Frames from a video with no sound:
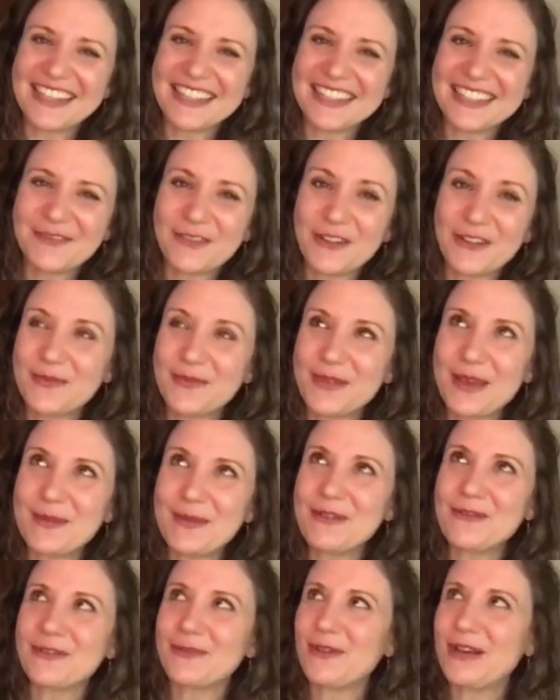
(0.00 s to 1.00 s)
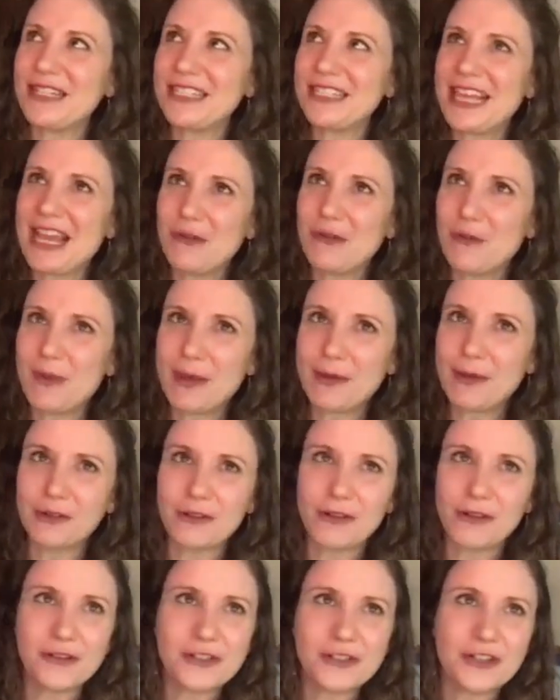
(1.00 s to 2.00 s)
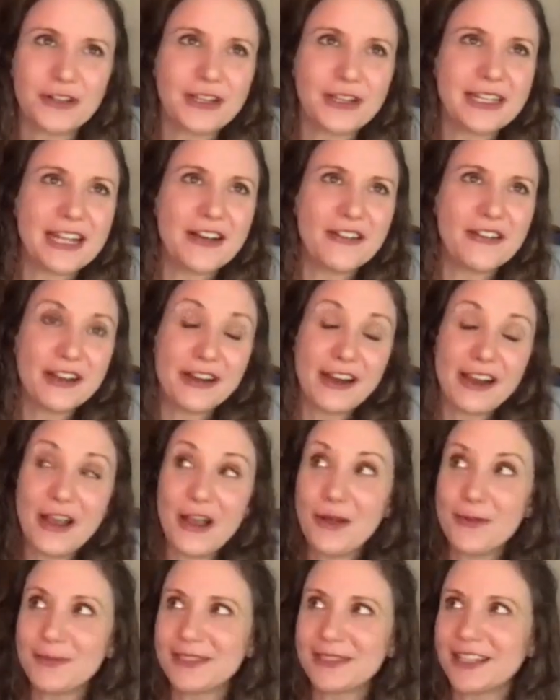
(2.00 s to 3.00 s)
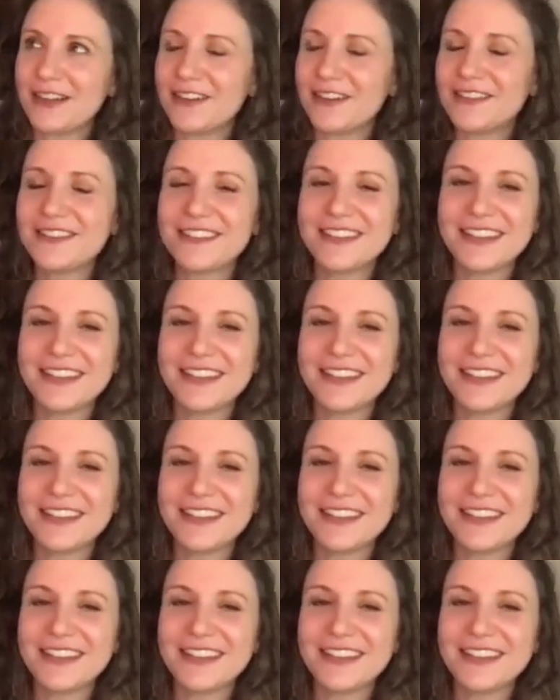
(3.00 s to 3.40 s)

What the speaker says: Well, maybe one day we'll be able to grow durian out here. I hope so.